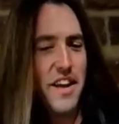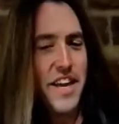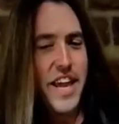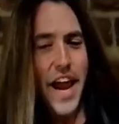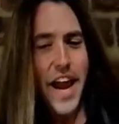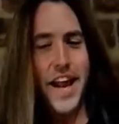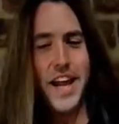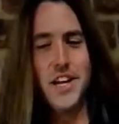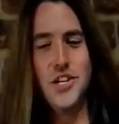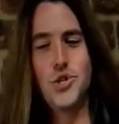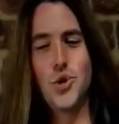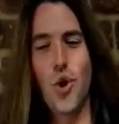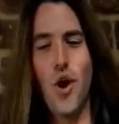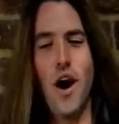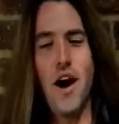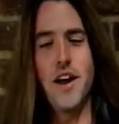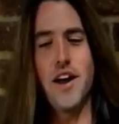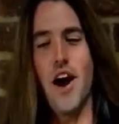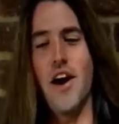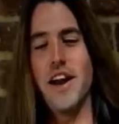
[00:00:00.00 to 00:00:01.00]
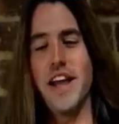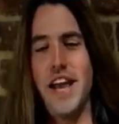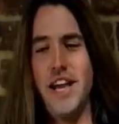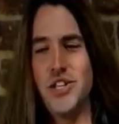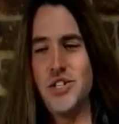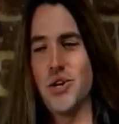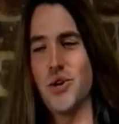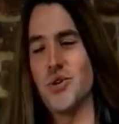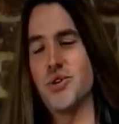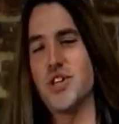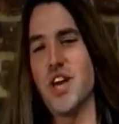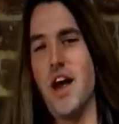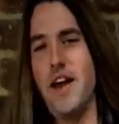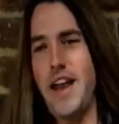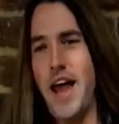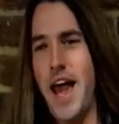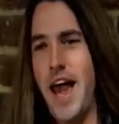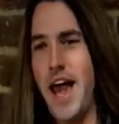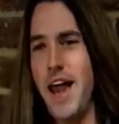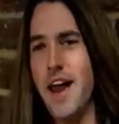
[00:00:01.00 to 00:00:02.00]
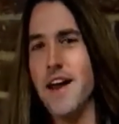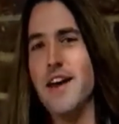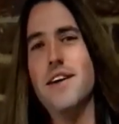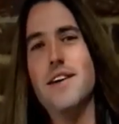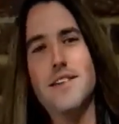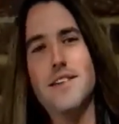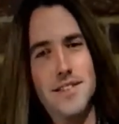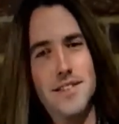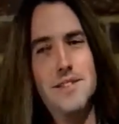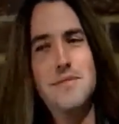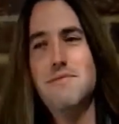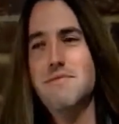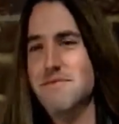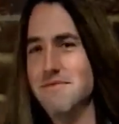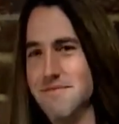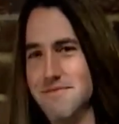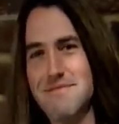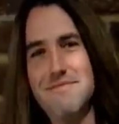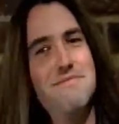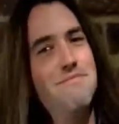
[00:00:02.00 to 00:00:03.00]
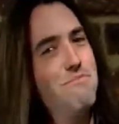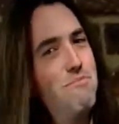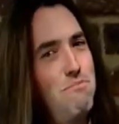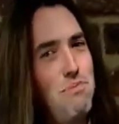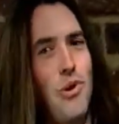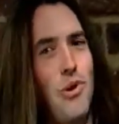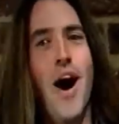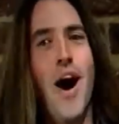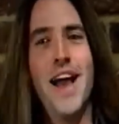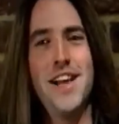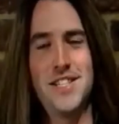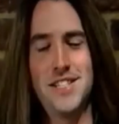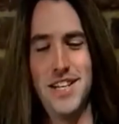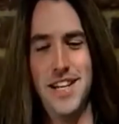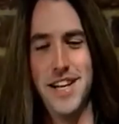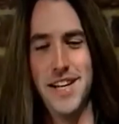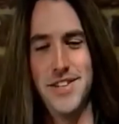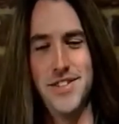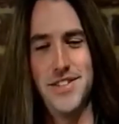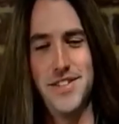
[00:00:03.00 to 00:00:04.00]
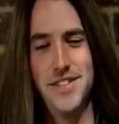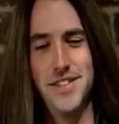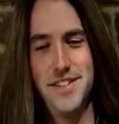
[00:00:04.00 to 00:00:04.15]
Getting drunk on Easter Sunday? Priceless.